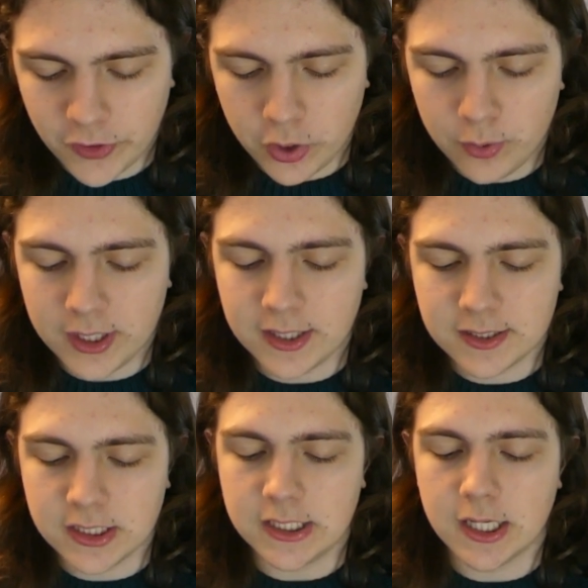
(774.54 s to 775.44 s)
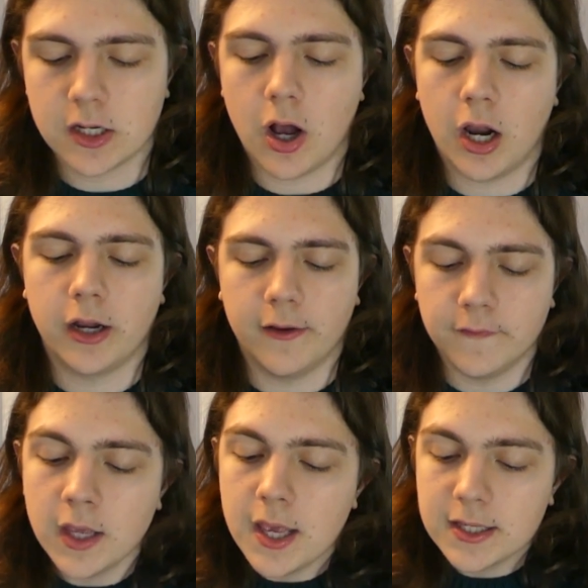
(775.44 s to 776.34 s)
who is the god
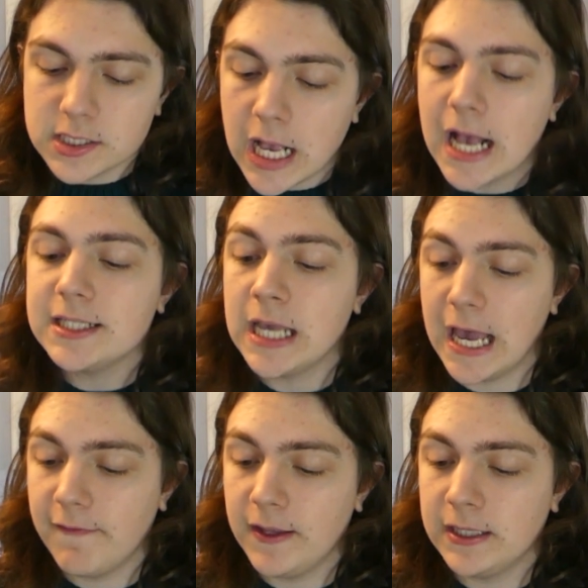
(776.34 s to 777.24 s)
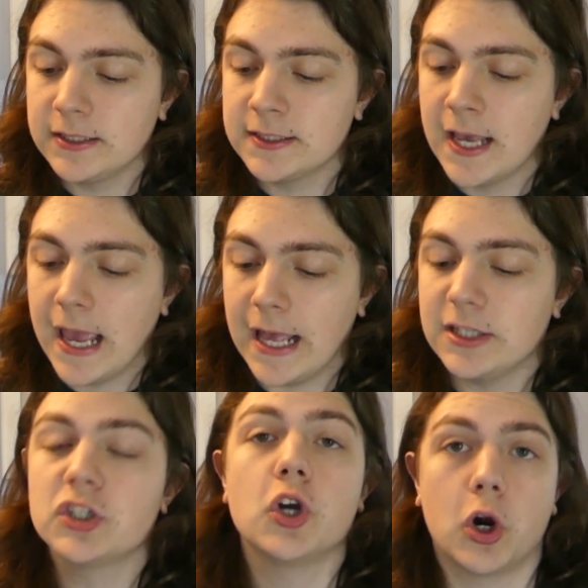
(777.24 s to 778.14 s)
of skies, heavens, and
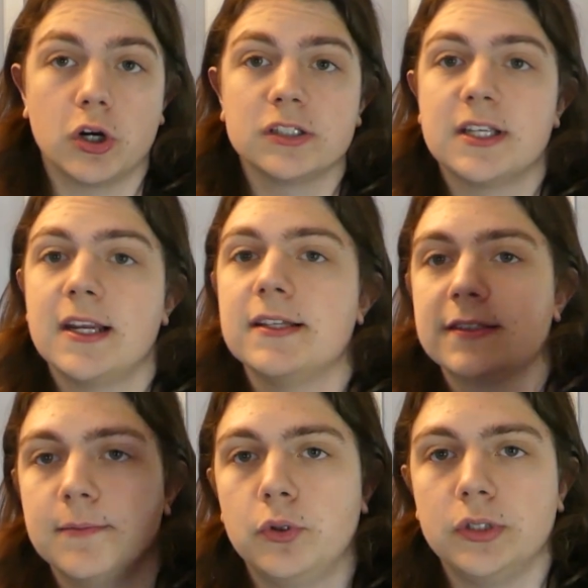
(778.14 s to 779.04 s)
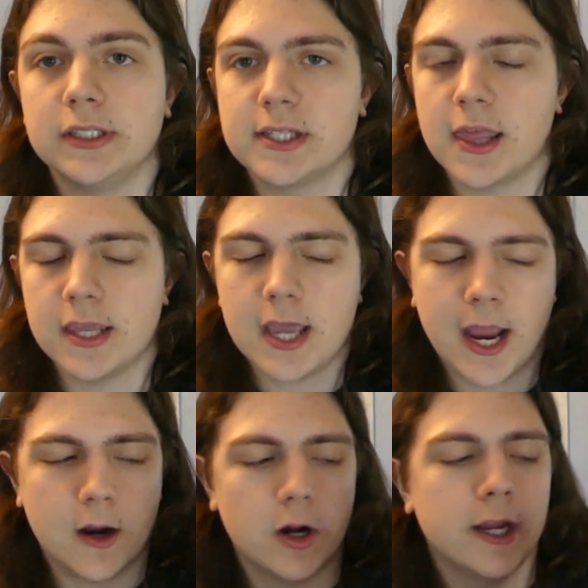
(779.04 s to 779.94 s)
stars, and his symbol is the
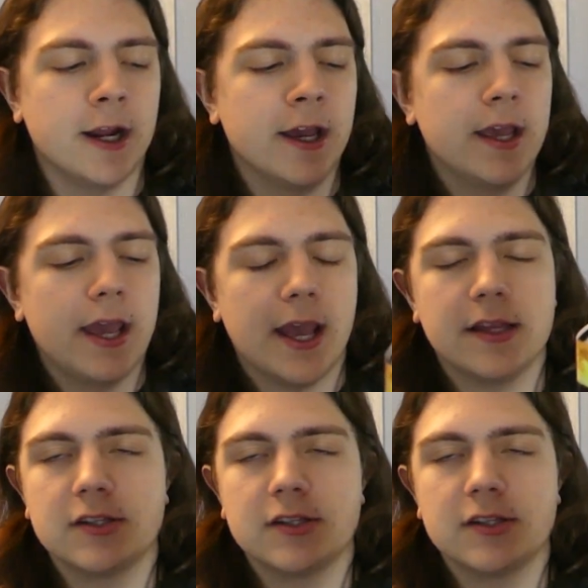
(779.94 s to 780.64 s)
heron. And